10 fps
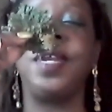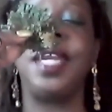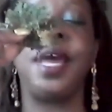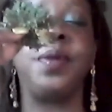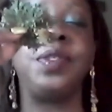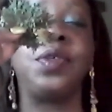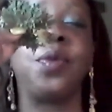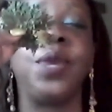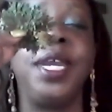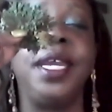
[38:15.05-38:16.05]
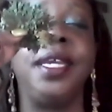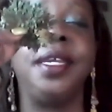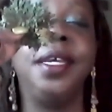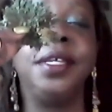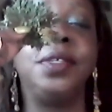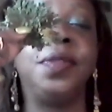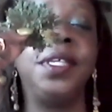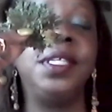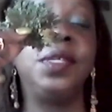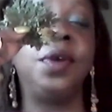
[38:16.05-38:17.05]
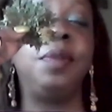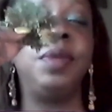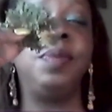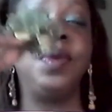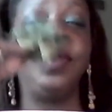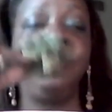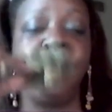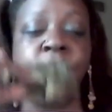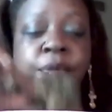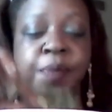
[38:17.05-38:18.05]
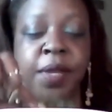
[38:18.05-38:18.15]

and now it's green. So this is going to be beautiful.